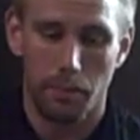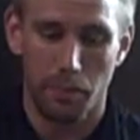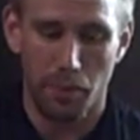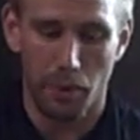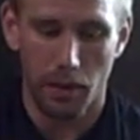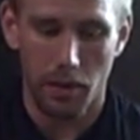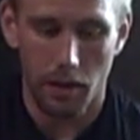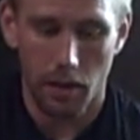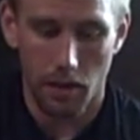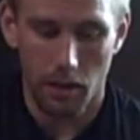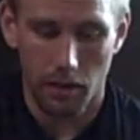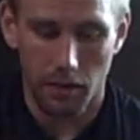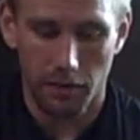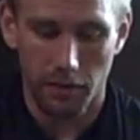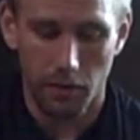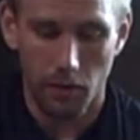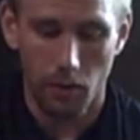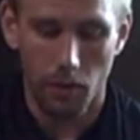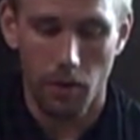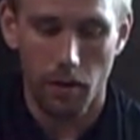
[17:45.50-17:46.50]
putting it on the
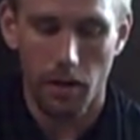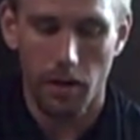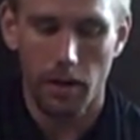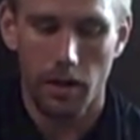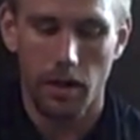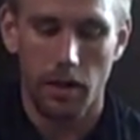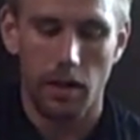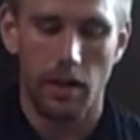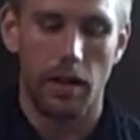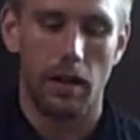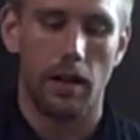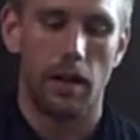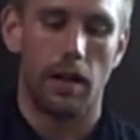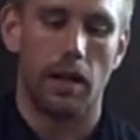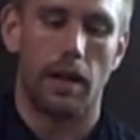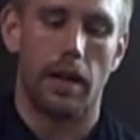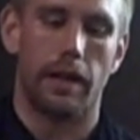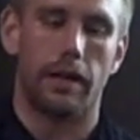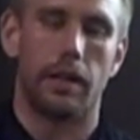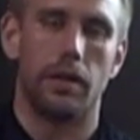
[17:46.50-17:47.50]
floor,
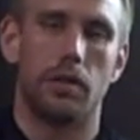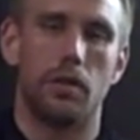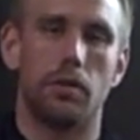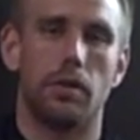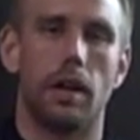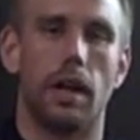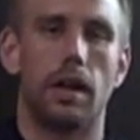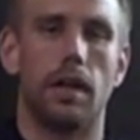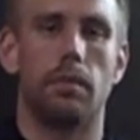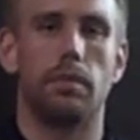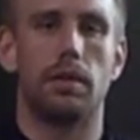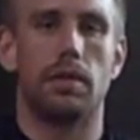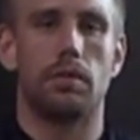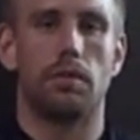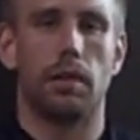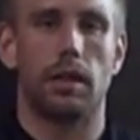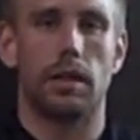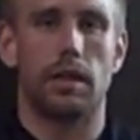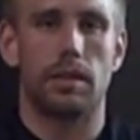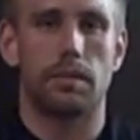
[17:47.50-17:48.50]
and then you get in
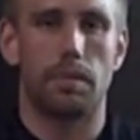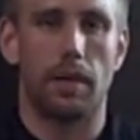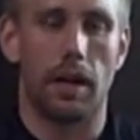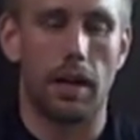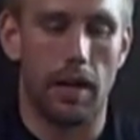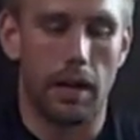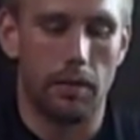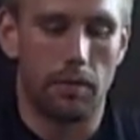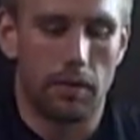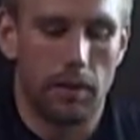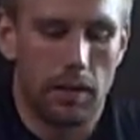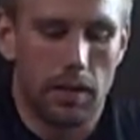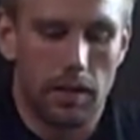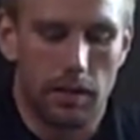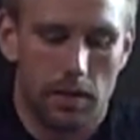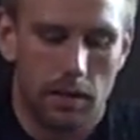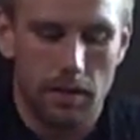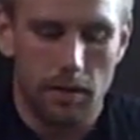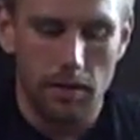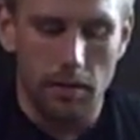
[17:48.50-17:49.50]
between the spine with these